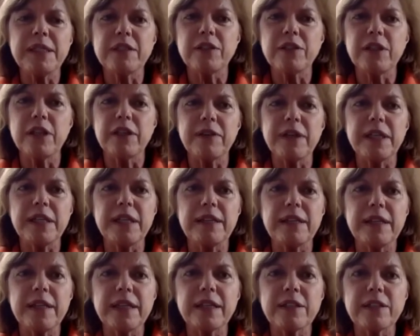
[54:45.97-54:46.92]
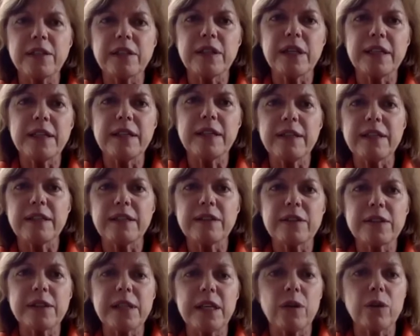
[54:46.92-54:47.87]
Do you have anything to
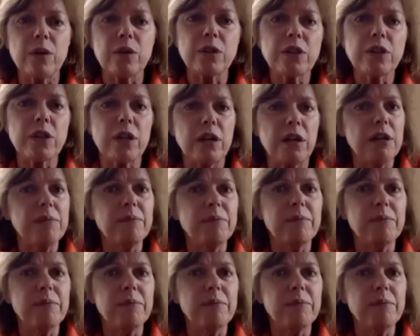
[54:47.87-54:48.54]
say, or Tom,